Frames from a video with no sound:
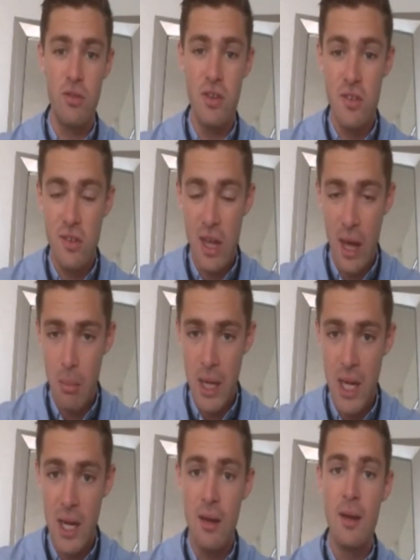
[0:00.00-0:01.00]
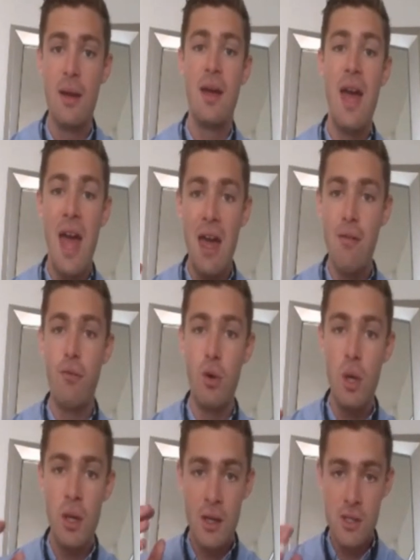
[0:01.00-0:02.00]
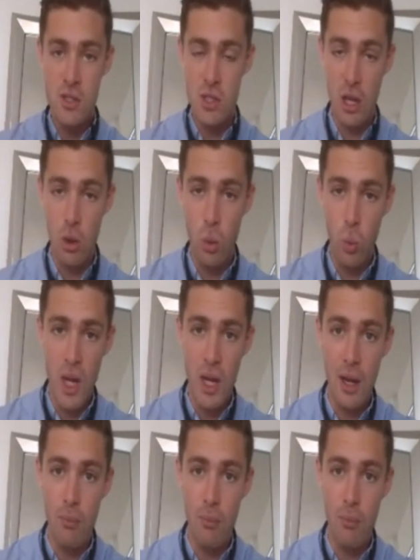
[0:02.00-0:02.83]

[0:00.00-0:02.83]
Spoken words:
This is coming in every single week,